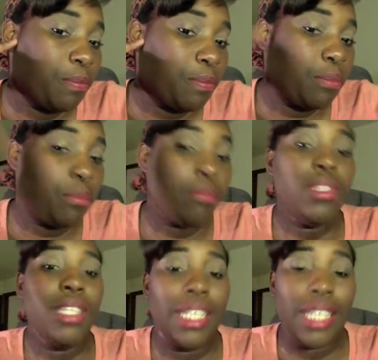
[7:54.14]
not a
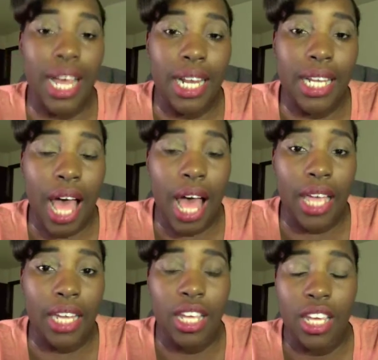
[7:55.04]
lot.
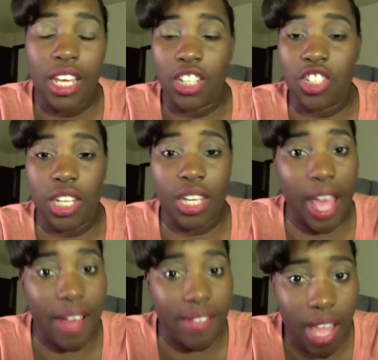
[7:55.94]
She didn't have a lot
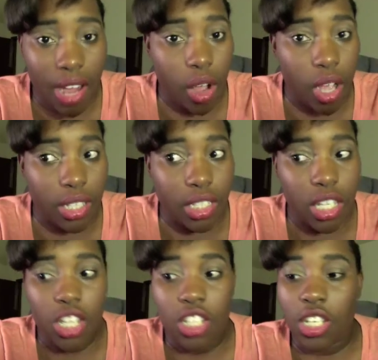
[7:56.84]
on. She
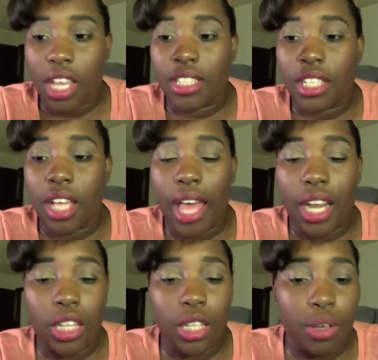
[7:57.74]
had a little bit
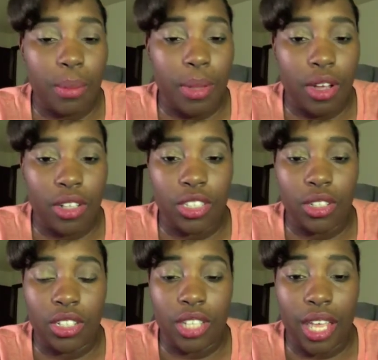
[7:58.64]
on, so it looked
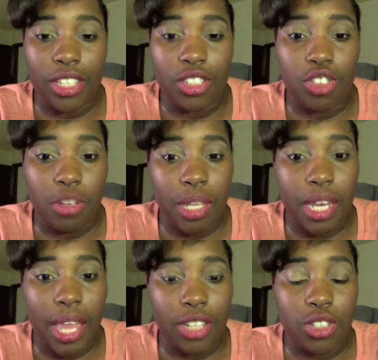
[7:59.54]
extremely
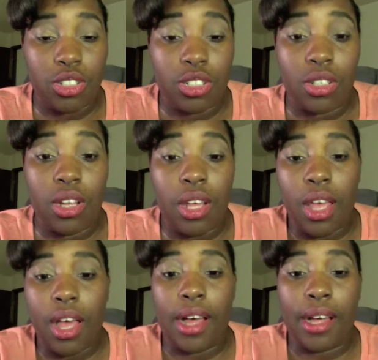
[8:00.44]
natural.
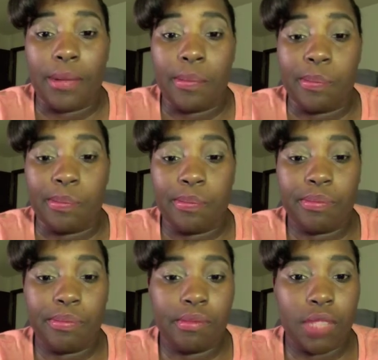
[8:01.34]
Um,
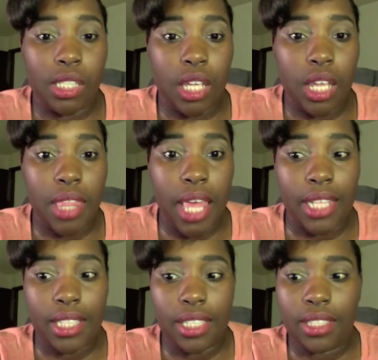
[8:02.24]
that's
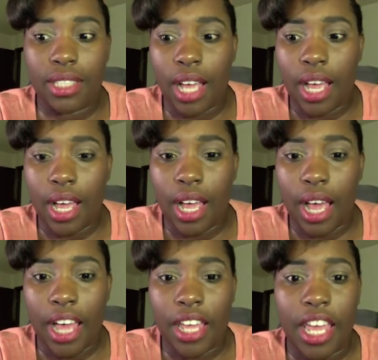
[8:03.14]

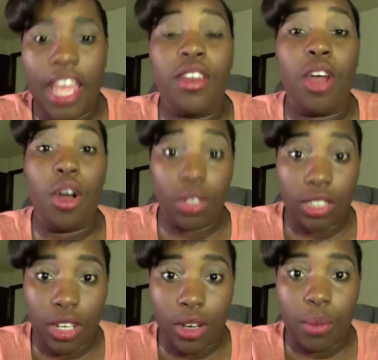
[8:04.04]
and also
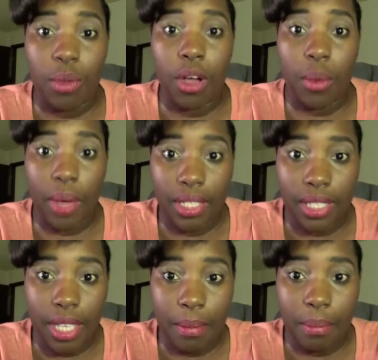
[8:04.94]
a quick tip
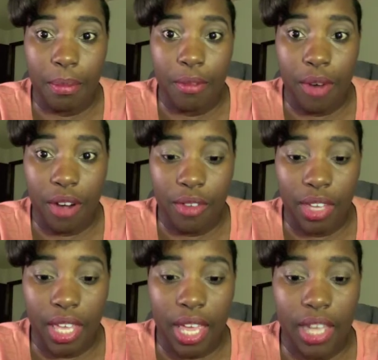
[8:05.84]
before I forget.
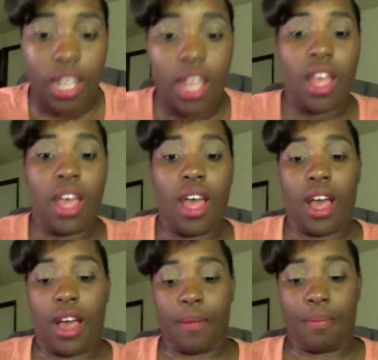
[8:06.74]
Um,
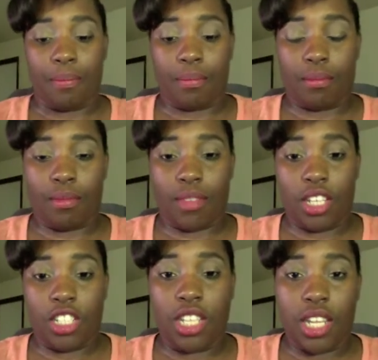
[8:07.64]
she didn't
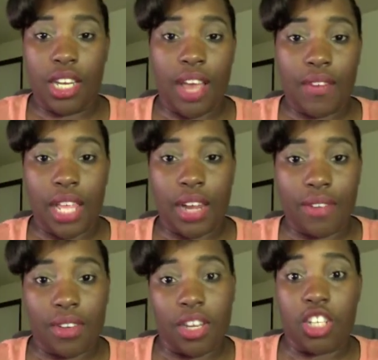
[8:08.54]
have a lot of
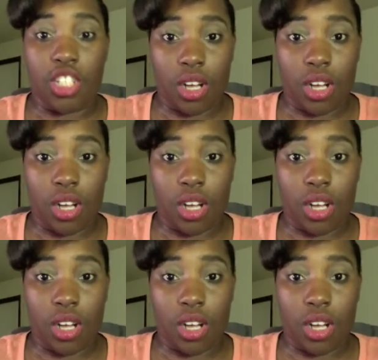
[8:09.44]
foundation on,